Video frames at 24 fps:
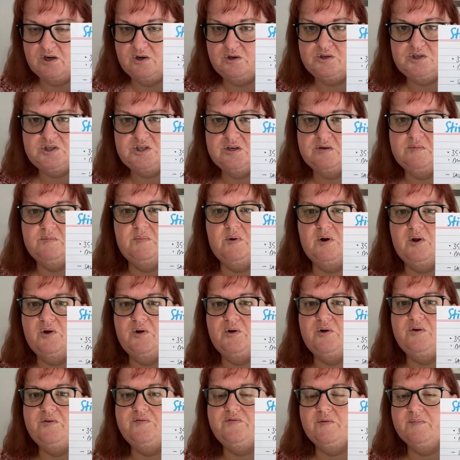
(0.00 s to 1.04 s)
ocean
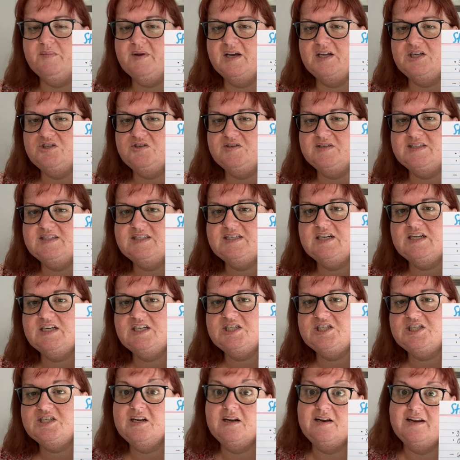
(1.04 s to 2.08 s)
blue from Country
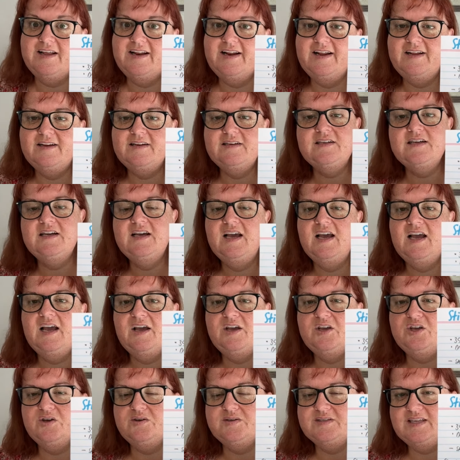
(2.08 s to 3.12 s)
Stitch linen
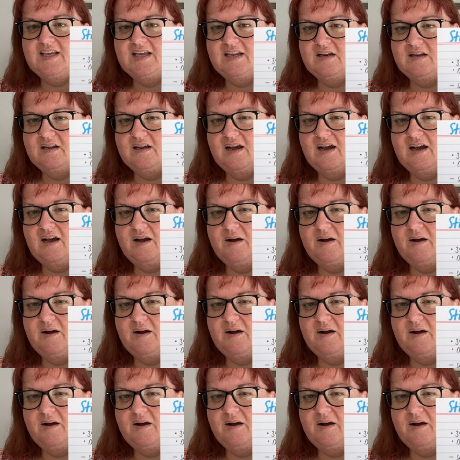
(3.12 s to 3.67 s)
using